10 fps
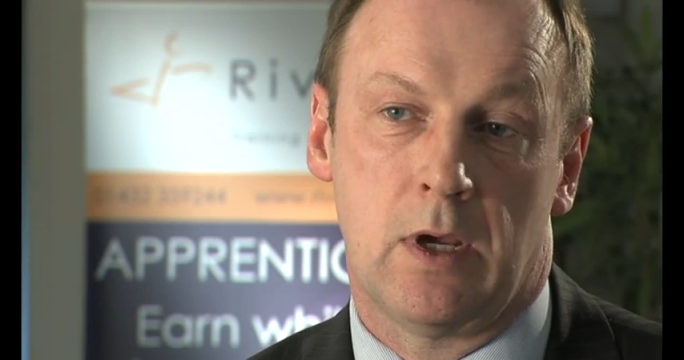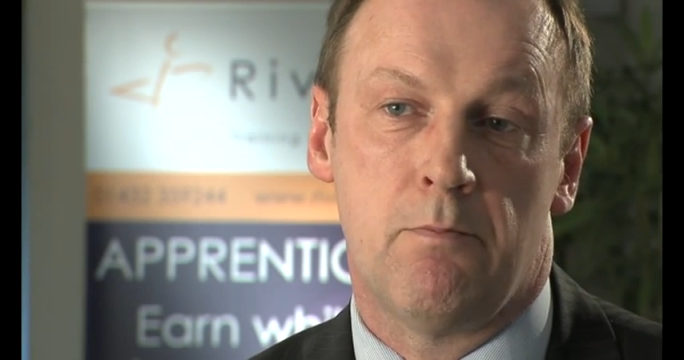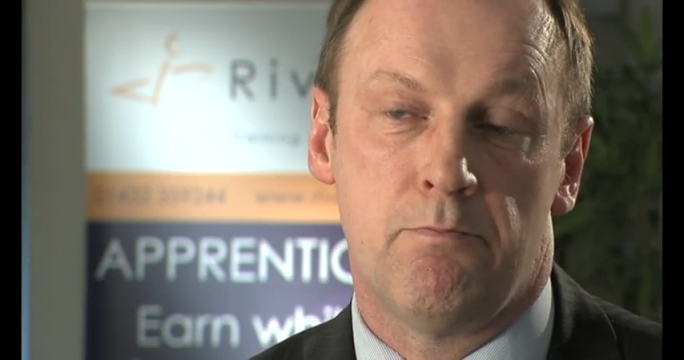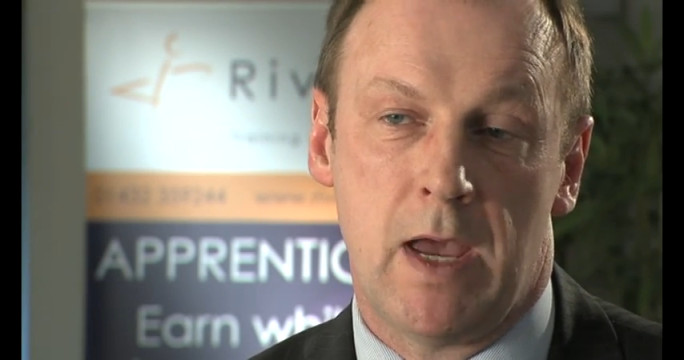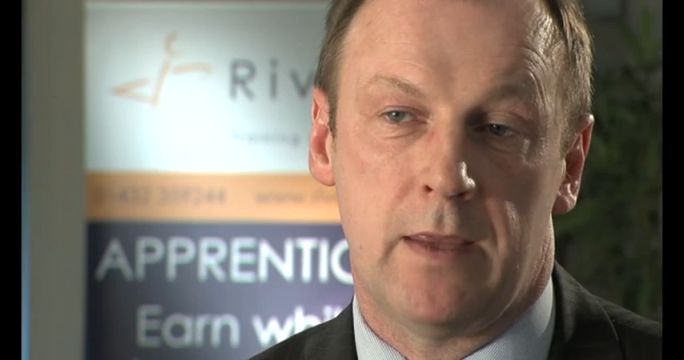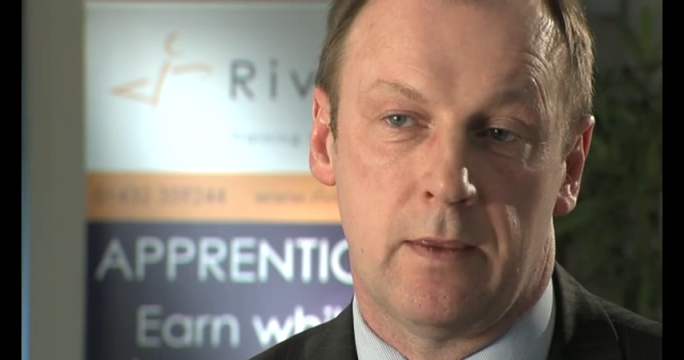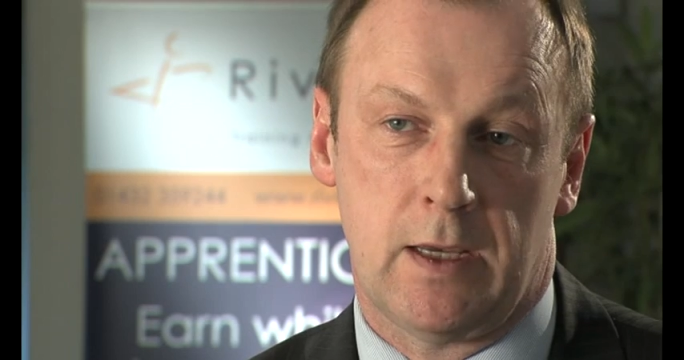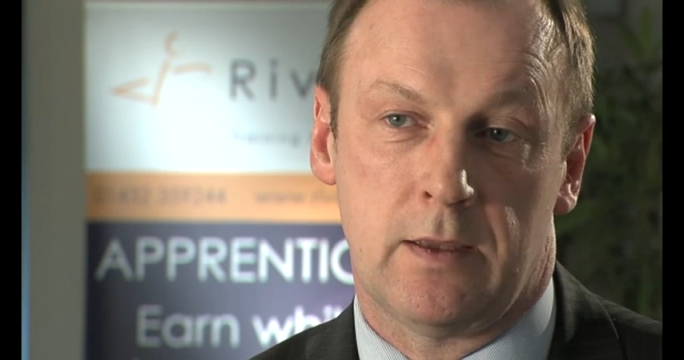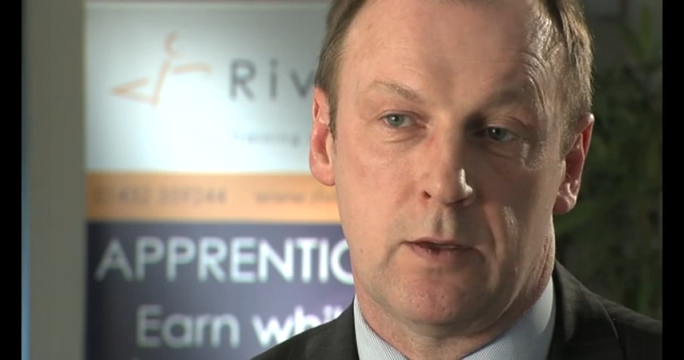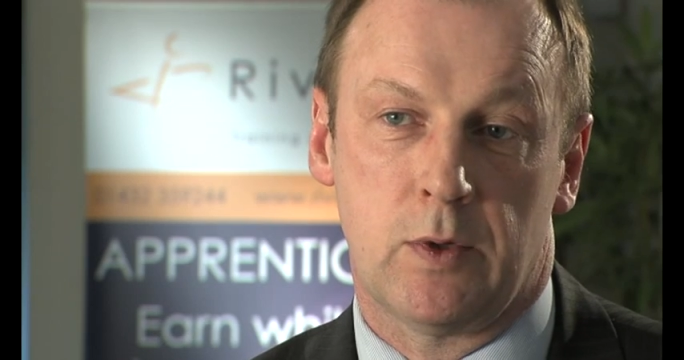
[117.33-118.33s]
It meant
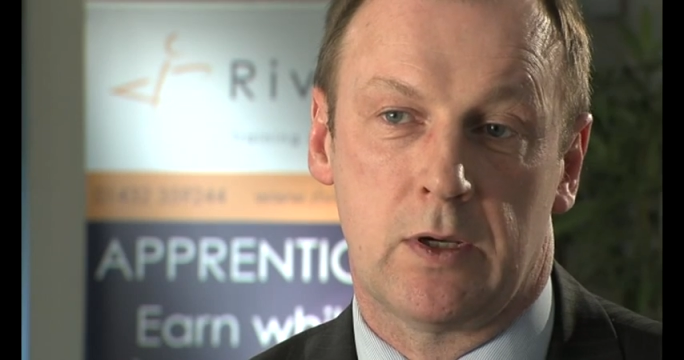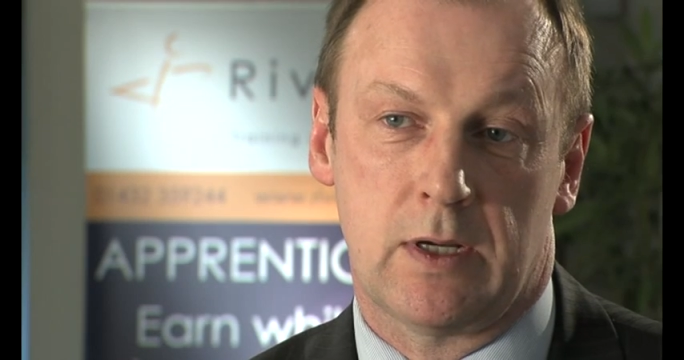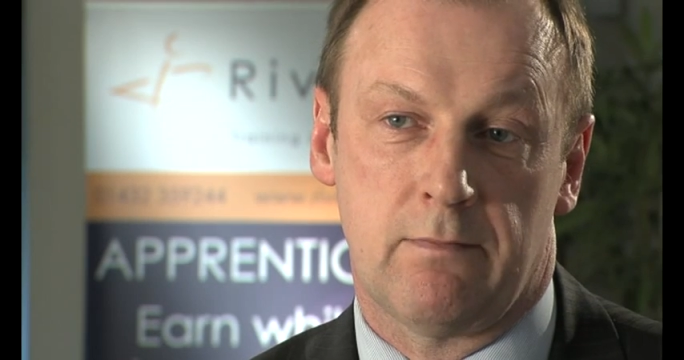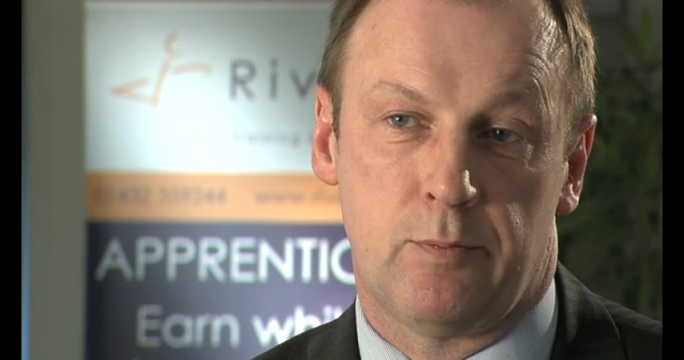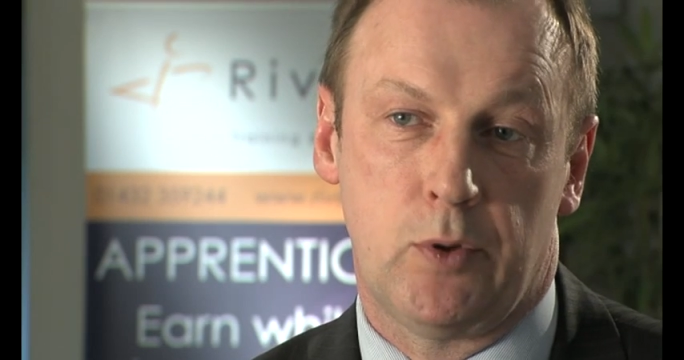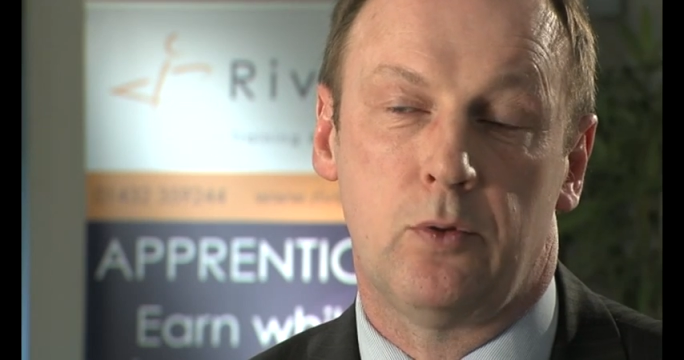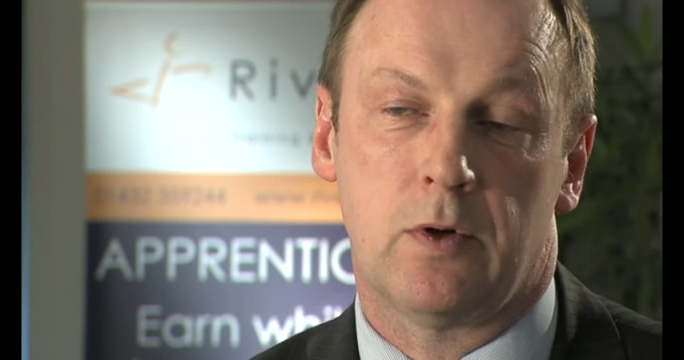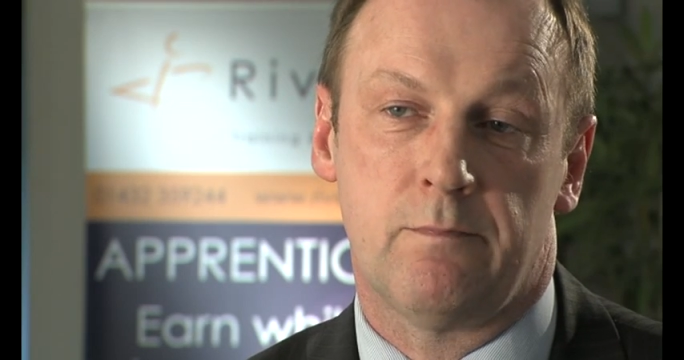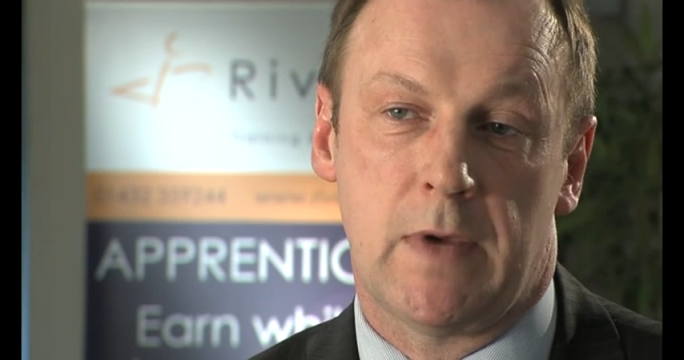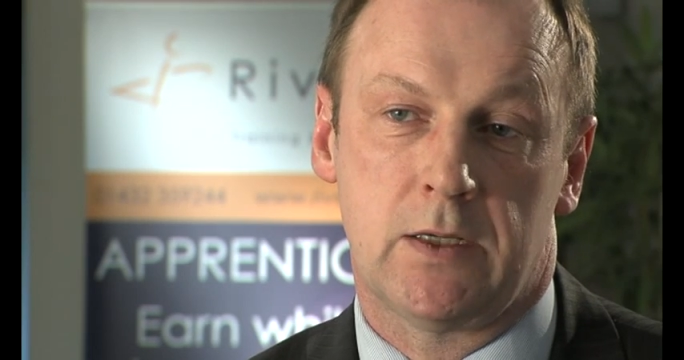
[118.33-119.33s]
then that we could have a
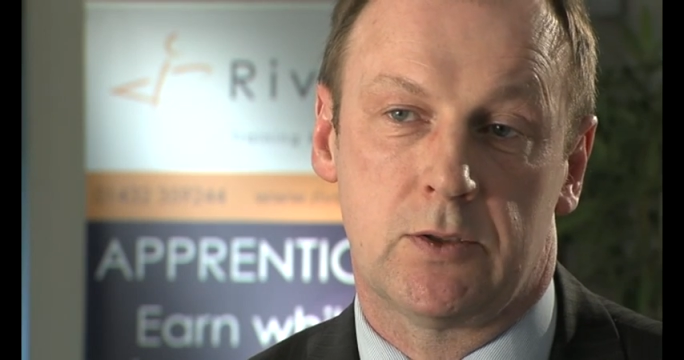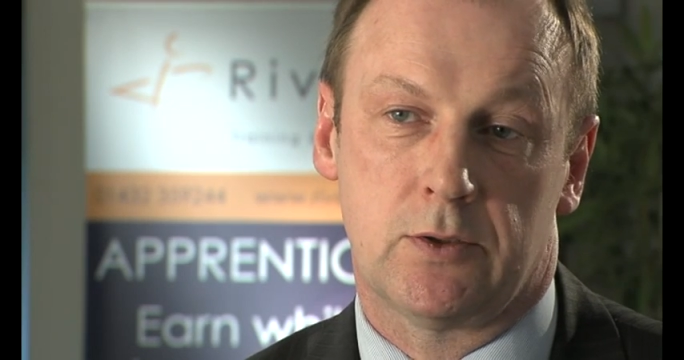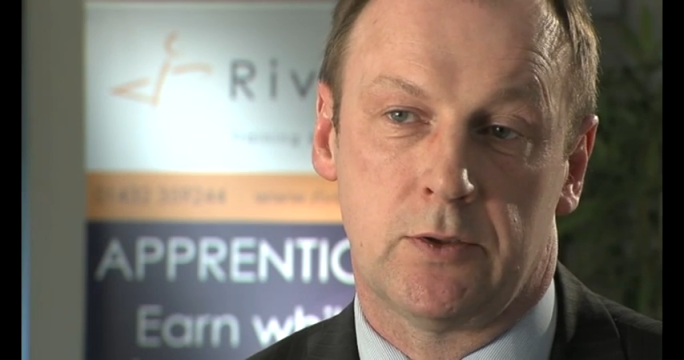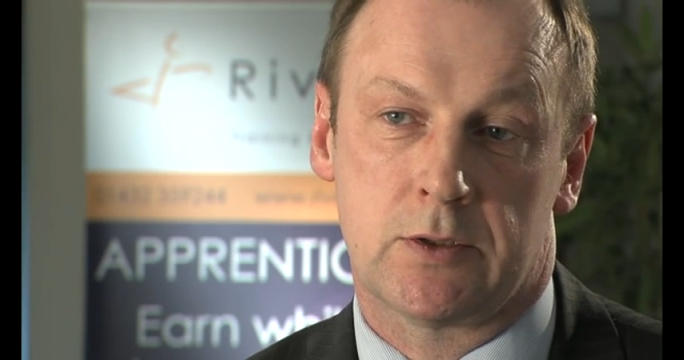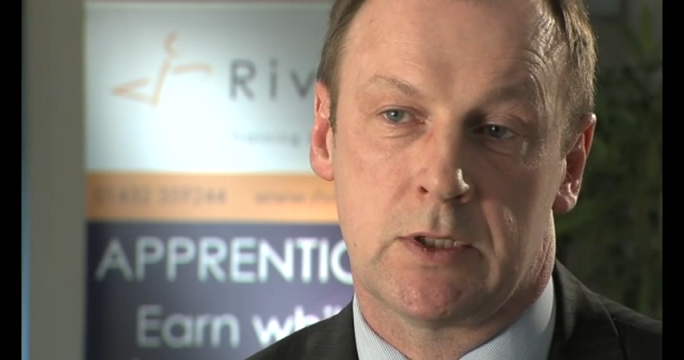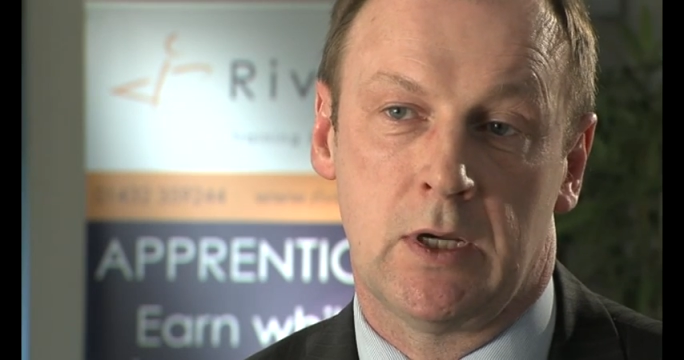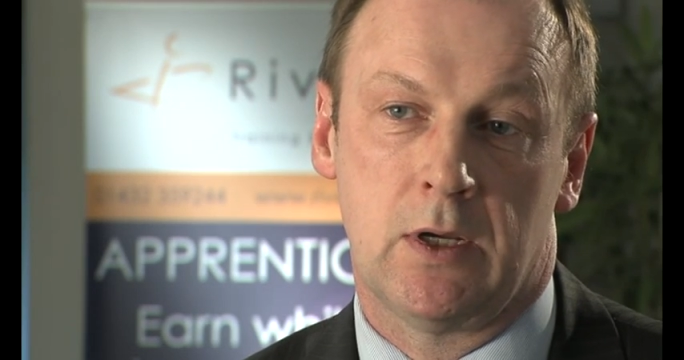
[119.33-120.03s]
pool of mentors